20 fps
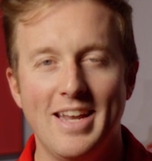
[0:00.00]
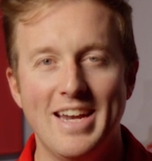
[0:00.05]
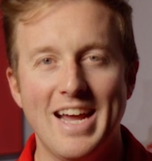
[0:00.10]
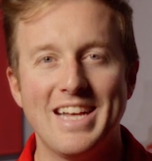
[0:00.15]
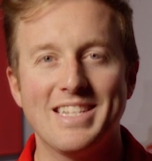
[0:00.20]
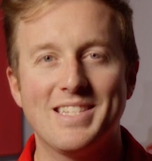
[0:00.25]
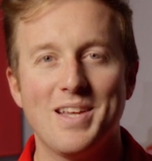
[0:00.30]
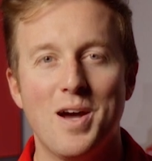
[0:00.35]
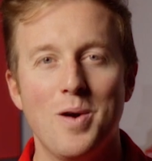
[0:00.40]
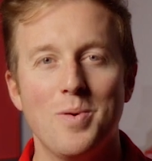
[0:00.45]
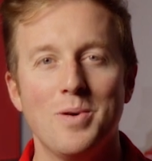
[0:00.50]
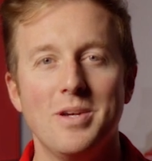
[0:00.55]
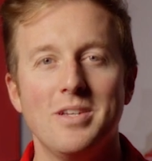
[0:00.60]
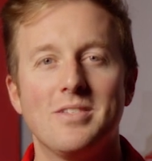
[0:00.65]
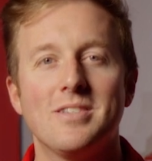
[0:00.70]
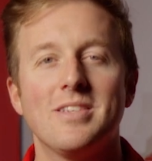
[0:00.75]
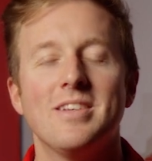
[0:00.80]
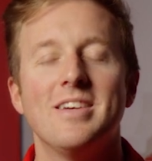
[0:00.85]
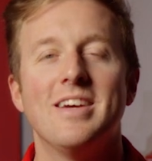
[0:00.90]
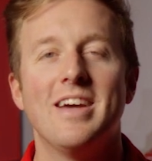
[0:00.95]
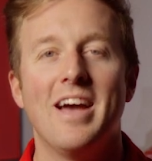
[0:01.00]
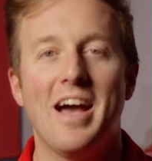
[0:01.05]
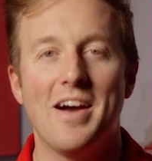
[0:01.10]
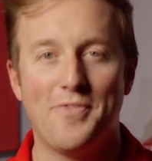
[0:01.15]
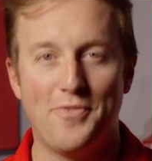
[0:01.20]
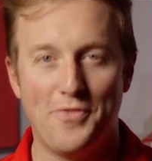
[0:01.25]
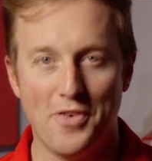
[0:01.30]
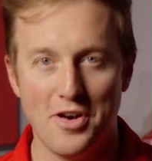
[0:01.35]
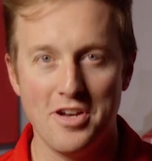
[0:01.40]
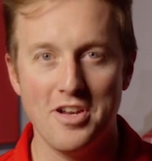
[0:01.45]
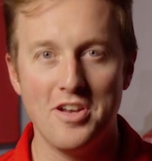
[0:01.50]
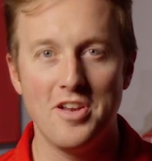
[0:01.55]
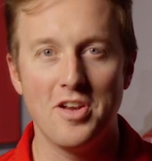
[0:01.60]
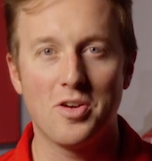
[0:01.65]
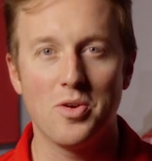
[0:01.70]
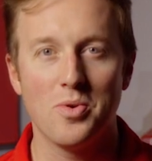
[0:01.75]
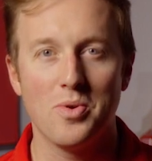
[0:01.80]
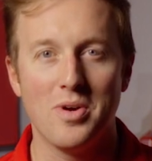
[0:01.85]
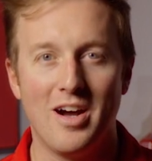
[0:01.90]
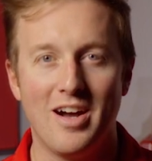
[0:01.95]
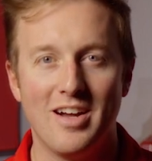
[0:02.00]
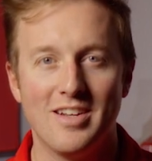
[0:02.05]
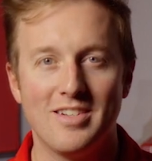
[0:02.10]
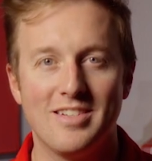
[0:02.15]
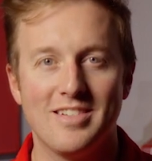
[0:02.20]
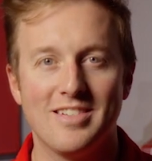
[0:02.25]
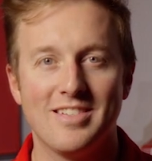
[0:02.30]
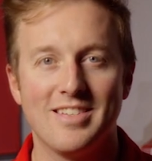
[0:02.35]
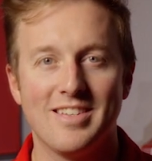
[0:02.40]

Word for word: as always, have fun in your garage.